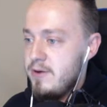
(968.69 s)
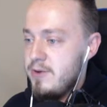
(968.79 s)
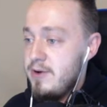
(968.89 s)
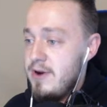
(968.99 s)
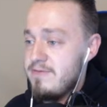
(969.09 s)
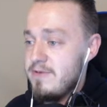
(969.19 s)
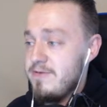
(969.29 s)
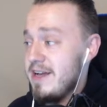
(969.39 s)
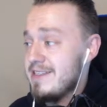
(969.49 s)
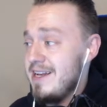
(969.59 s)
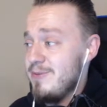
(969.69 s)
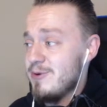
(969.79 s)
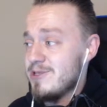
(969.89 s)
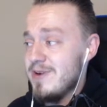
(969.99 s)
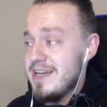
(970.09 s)
I don't have Reflect
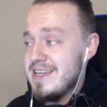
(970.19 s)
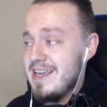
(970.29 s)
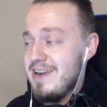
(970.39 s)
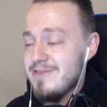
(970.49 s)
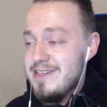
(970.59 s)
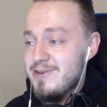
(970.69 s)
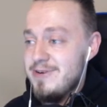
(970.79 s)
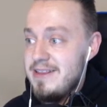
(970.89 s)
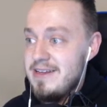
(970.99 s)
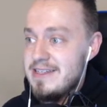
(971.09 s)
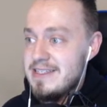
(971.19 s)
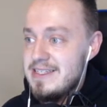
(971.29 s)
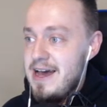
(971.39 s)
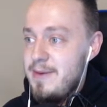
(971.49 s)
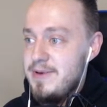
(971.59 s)
anymore, so I guess I can't really do anything to
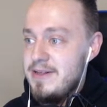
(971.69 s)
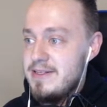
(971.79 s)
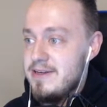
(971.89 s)
stop it.